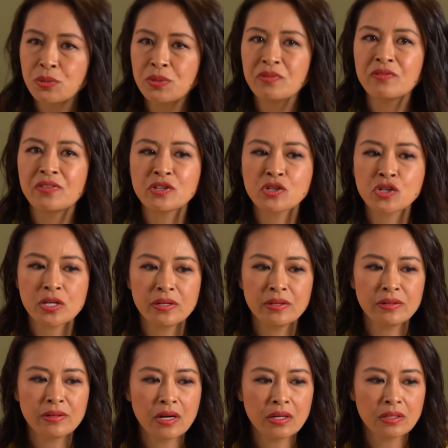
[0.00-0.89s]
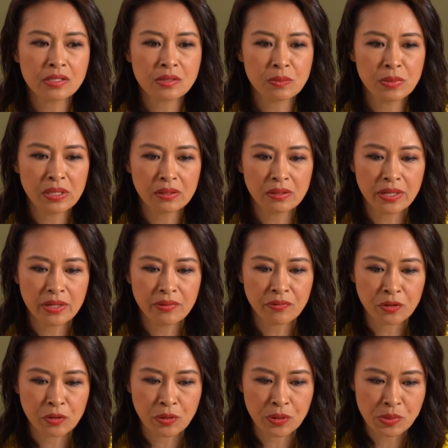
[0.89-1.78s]
envision ultimately
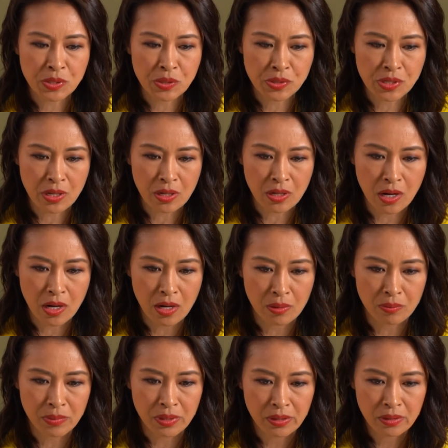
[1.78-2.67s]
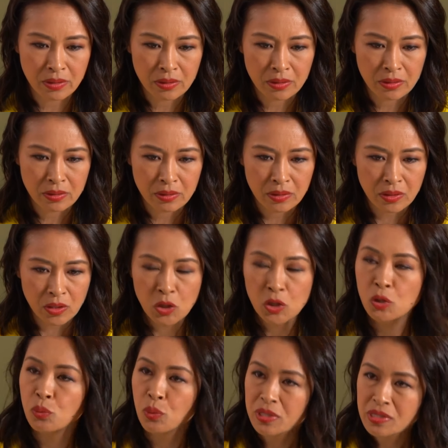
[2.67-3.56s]
for Crypto.com,
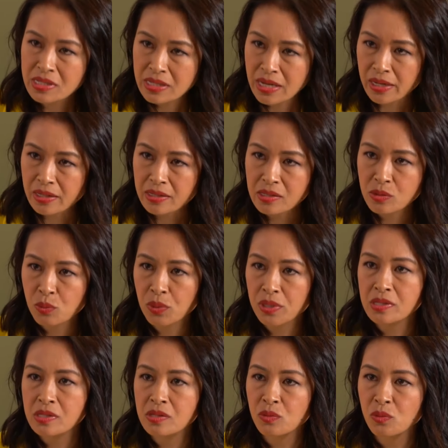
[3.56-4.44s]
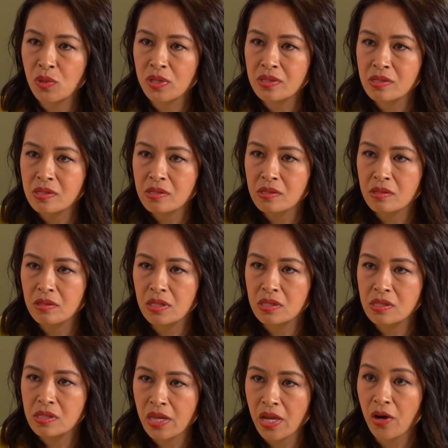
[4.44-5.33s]
what's next?
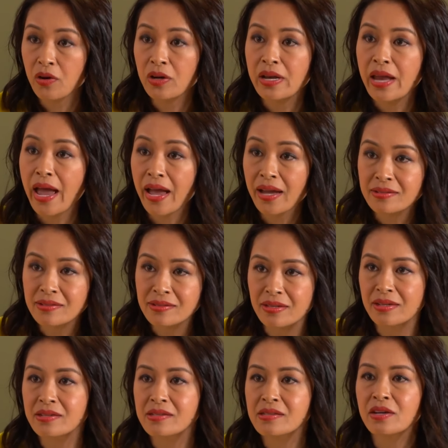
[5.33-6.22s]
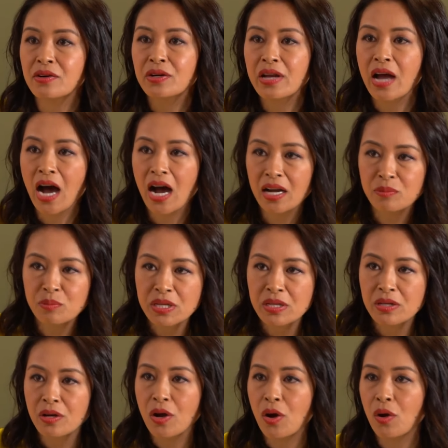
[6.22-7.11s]
Is there an exit? Is there an
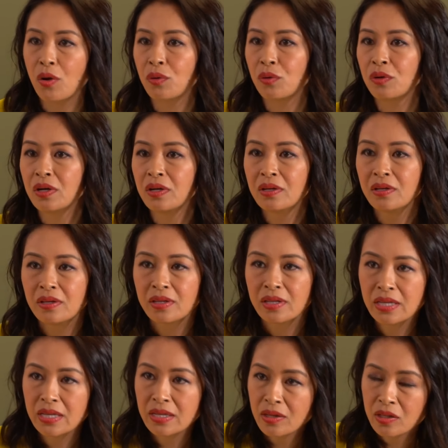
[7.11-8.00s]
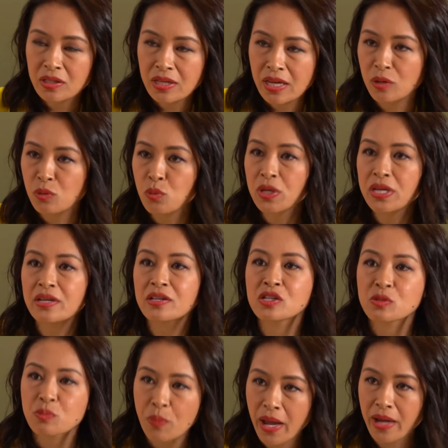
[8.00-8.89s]
IPO? What can we
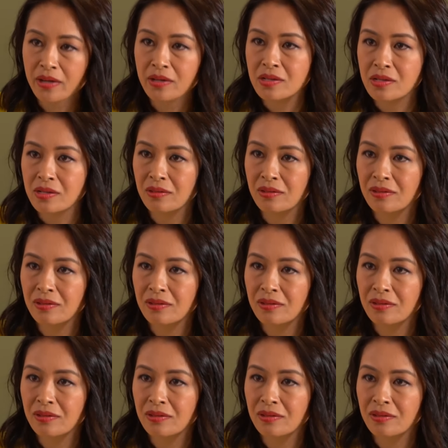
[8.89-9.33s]
expect